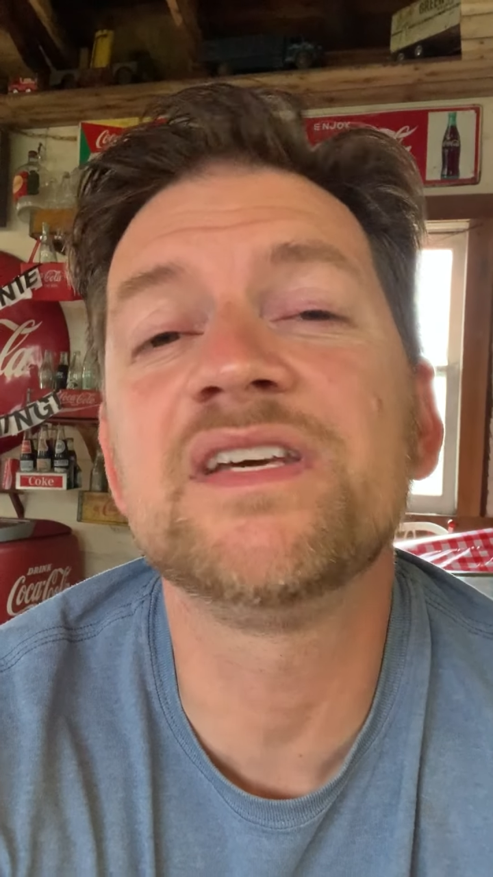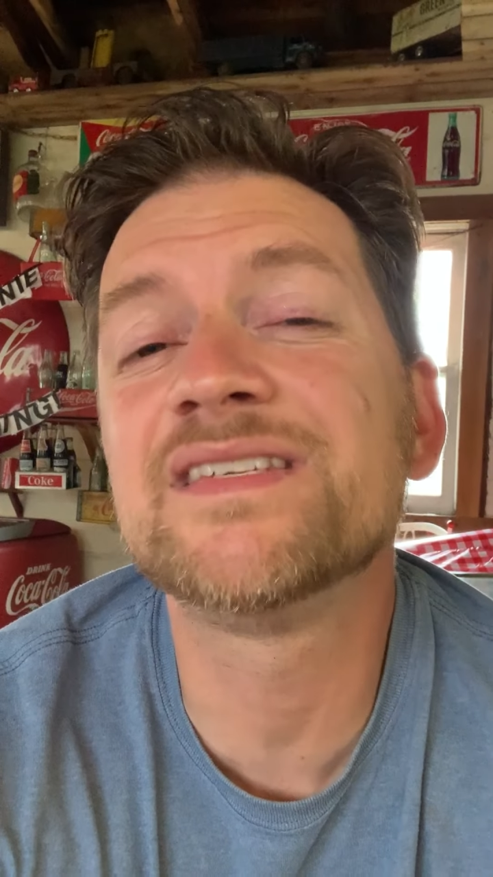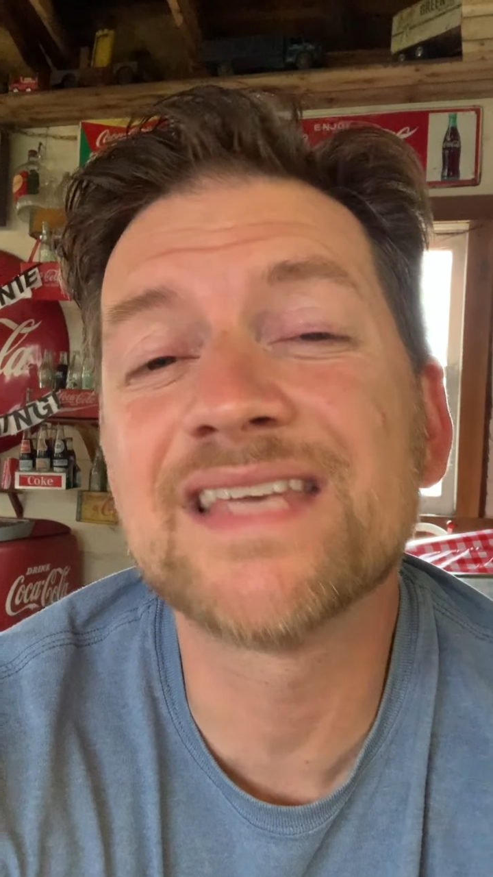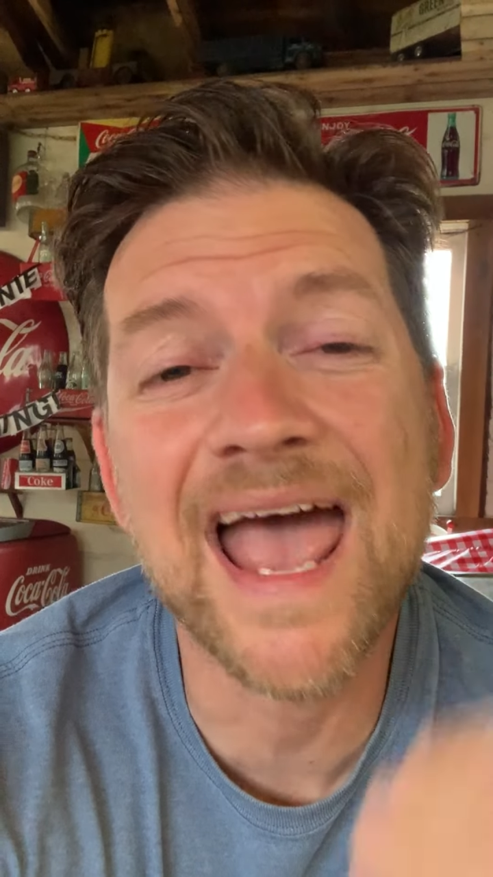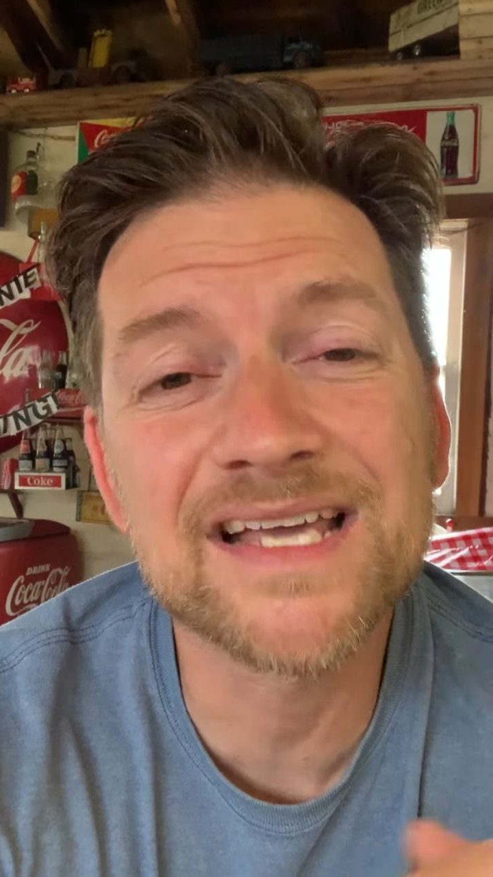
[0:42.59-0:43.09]

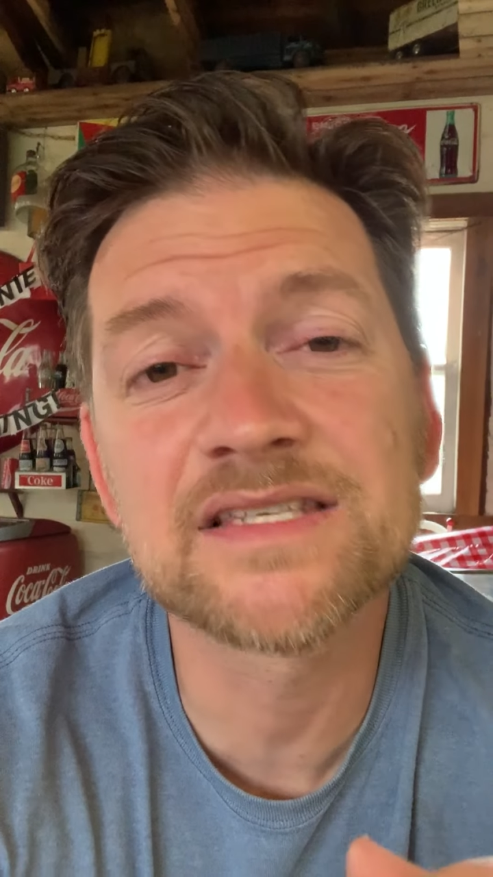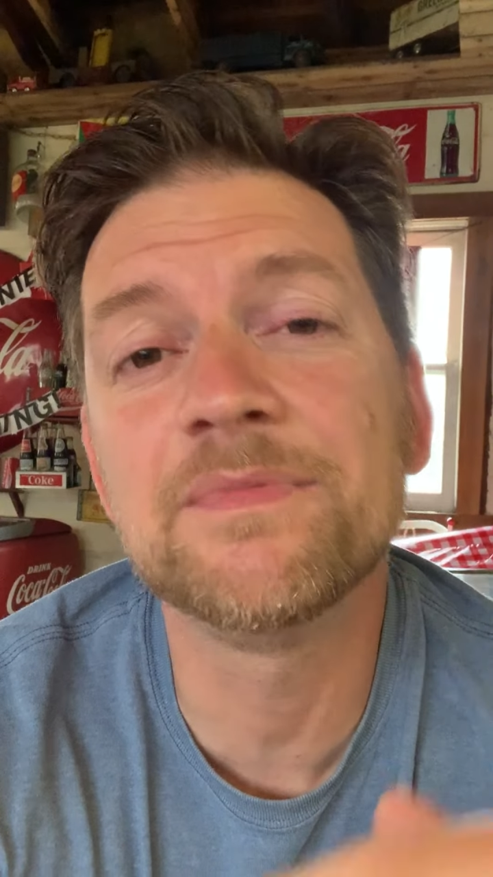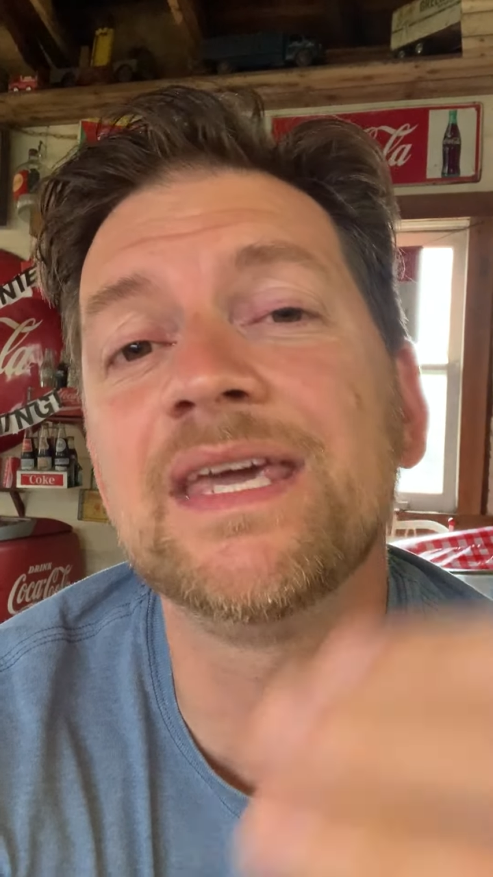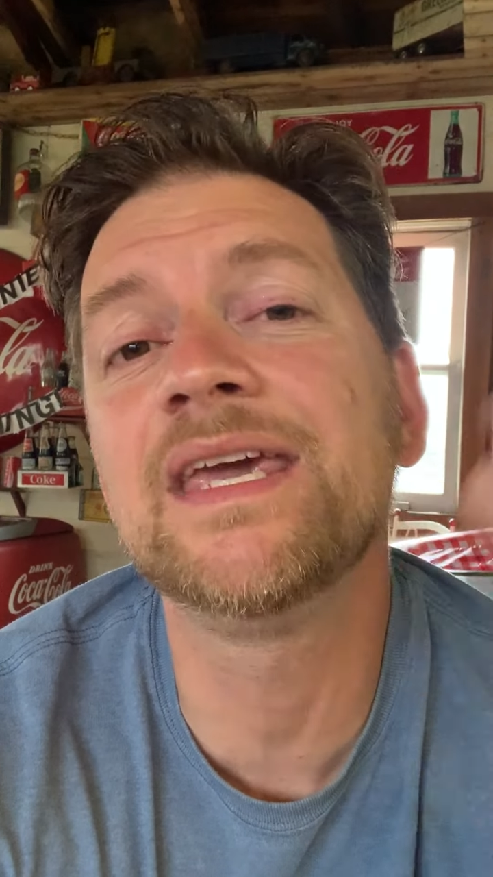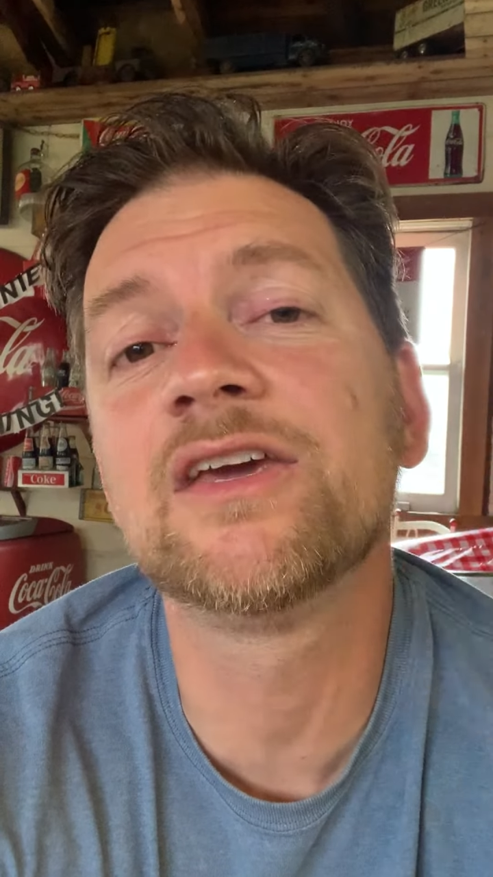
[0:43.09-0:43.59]
please
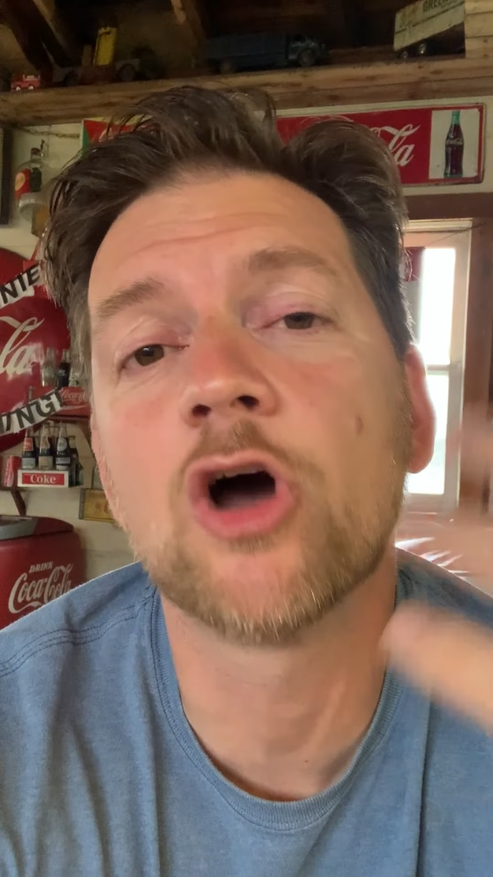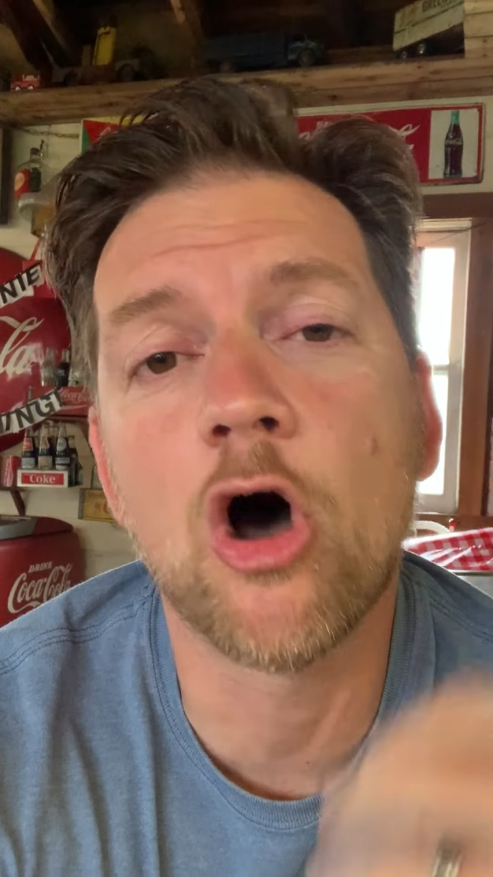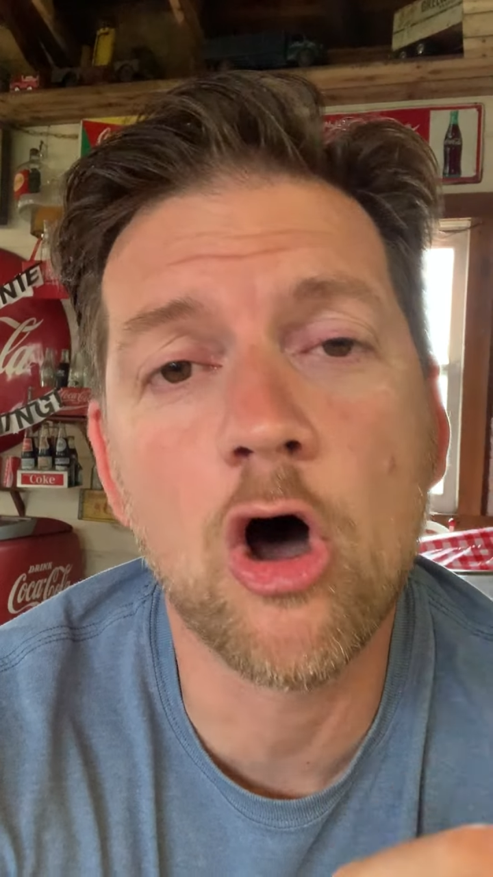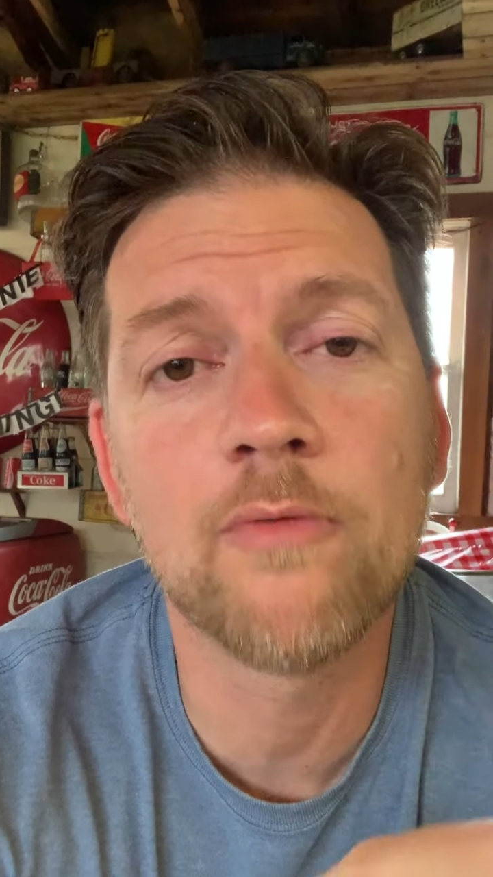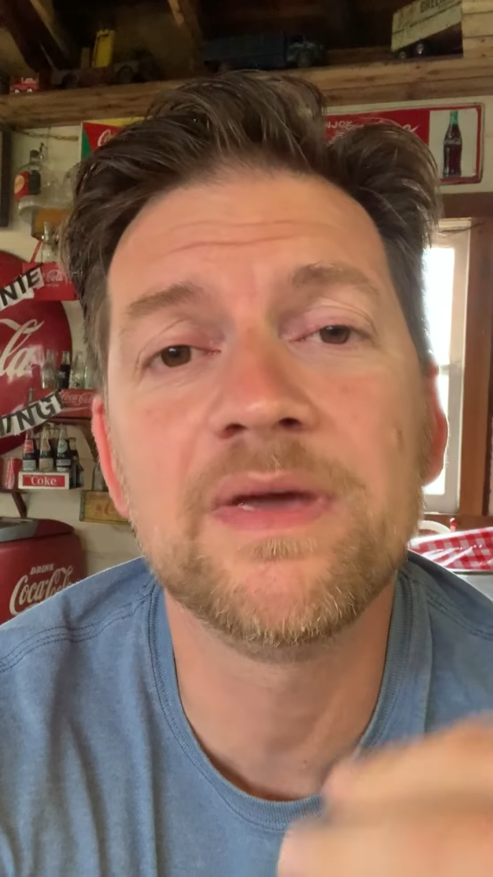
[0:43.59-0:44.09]
text me,
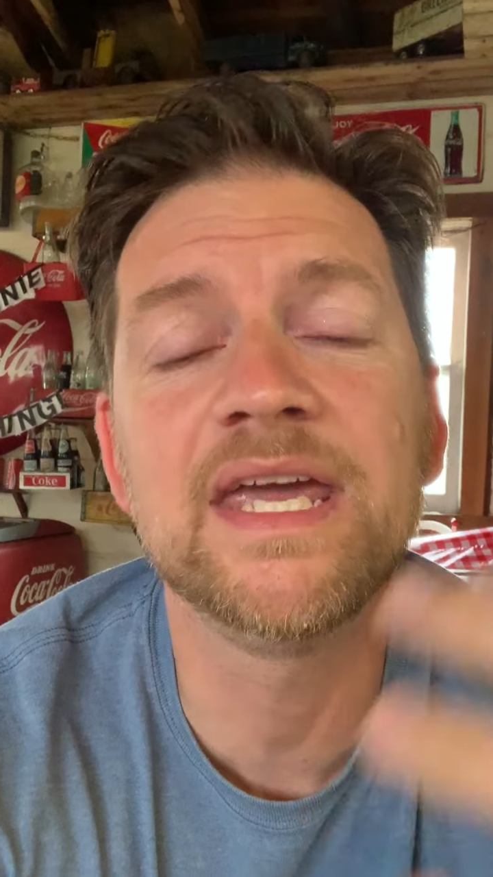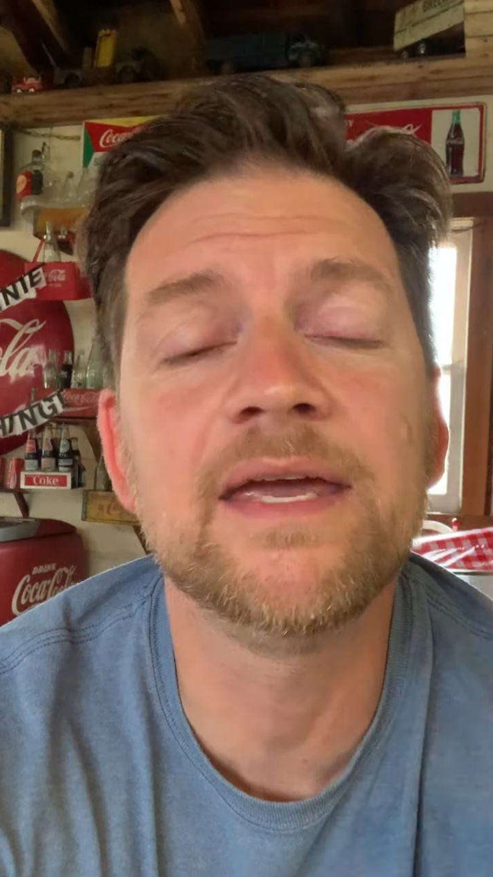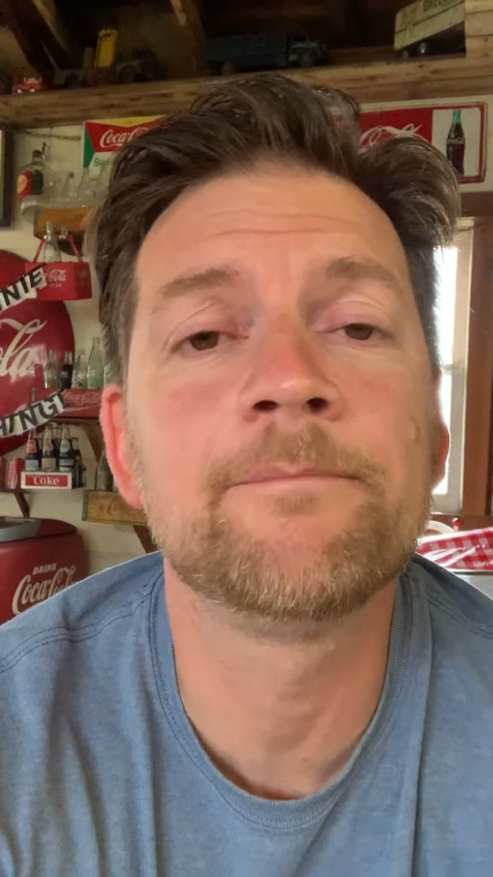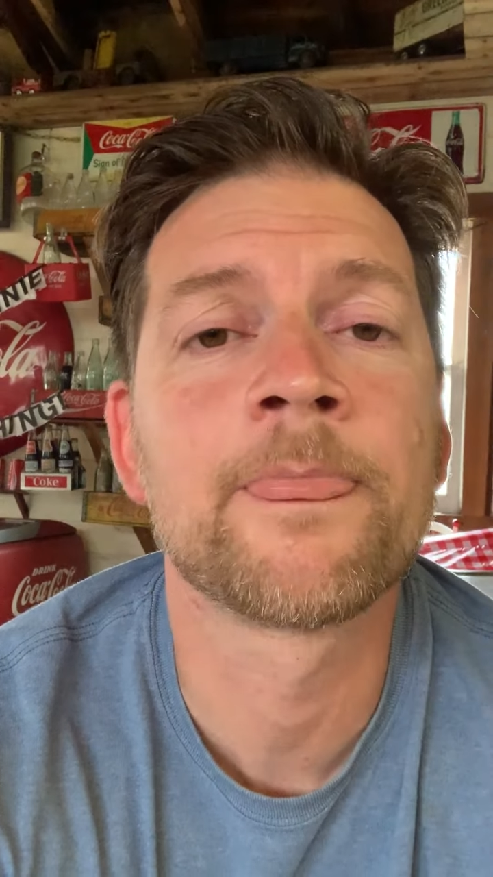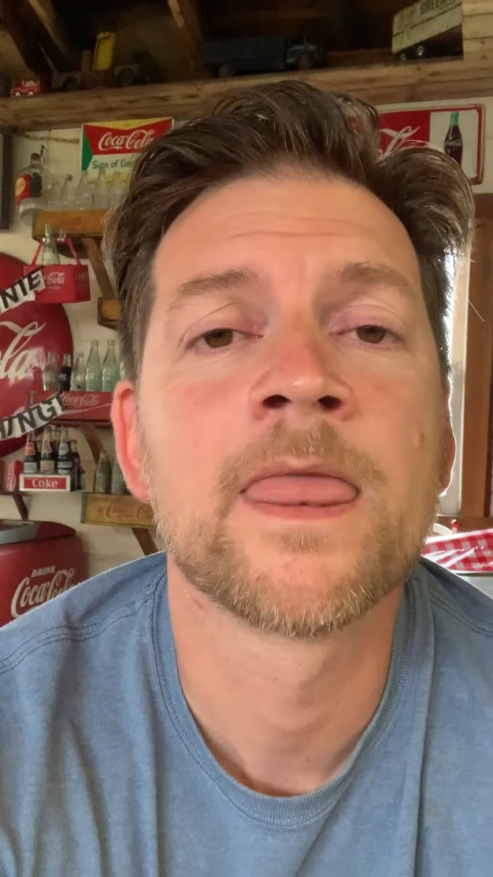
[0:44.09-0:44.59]
call
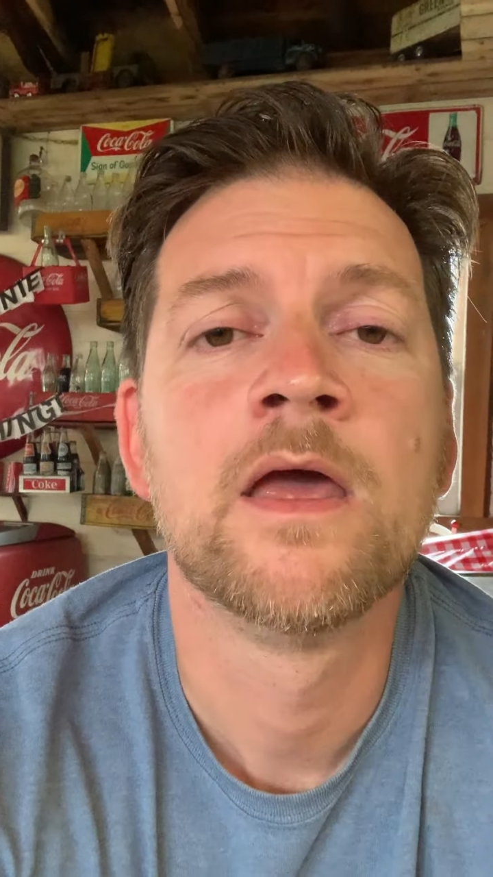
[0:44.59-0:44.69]
me.